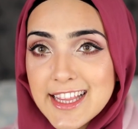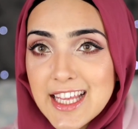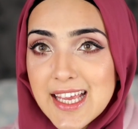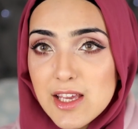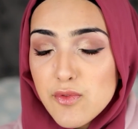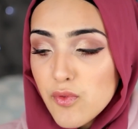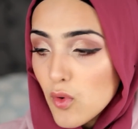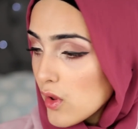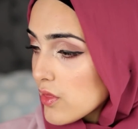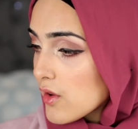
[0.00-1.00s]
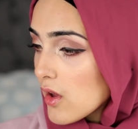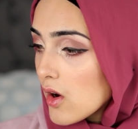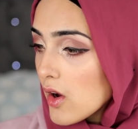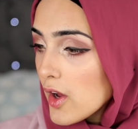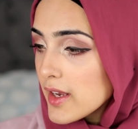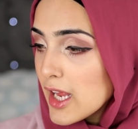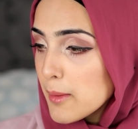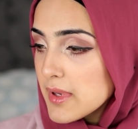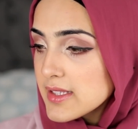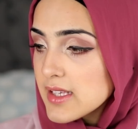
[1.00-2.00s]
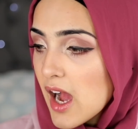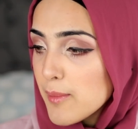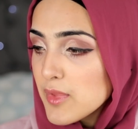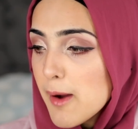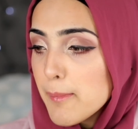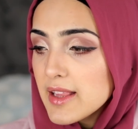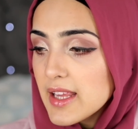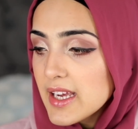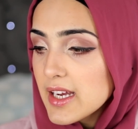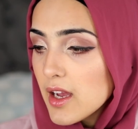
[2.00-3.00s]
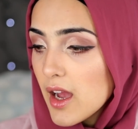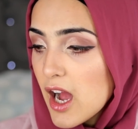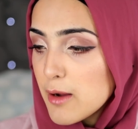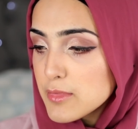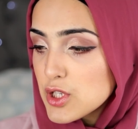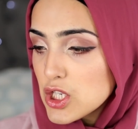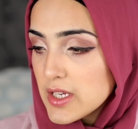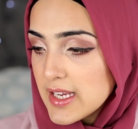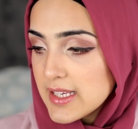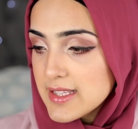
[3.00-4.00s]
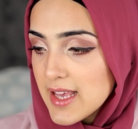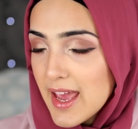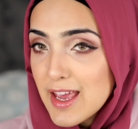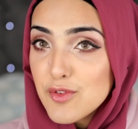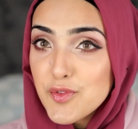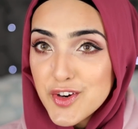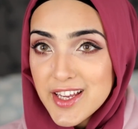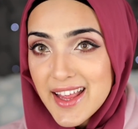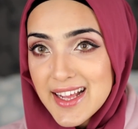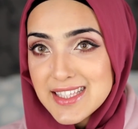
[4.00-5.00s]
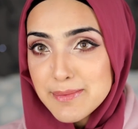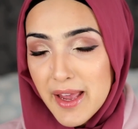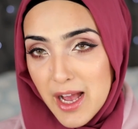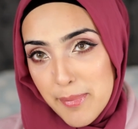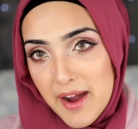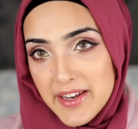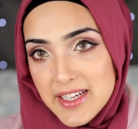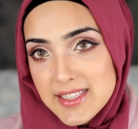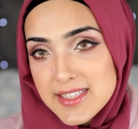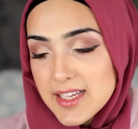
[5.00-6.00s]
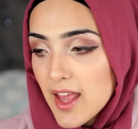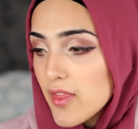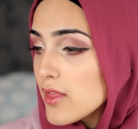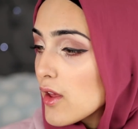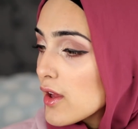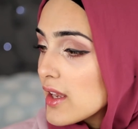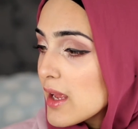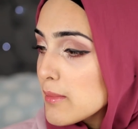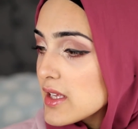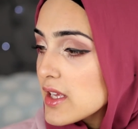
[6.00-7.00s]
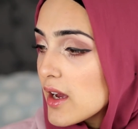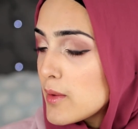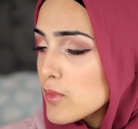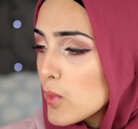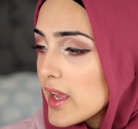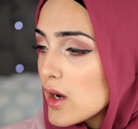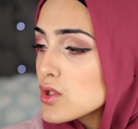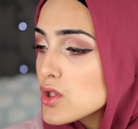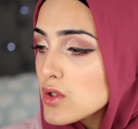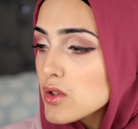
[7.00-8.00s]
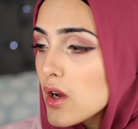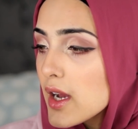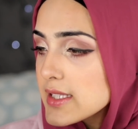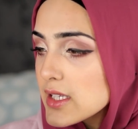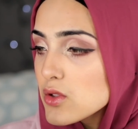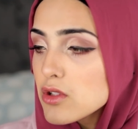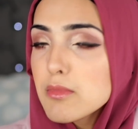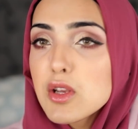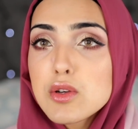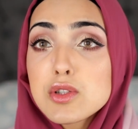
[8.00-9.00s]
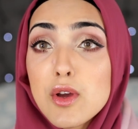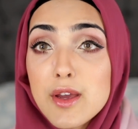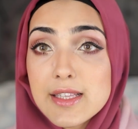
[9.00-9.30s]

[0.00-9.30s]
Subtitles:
The fourth girl, her name is Amna Malik. She is a freelance makeup artist. Her name is, wait, I'll show you guys a zoom in onto her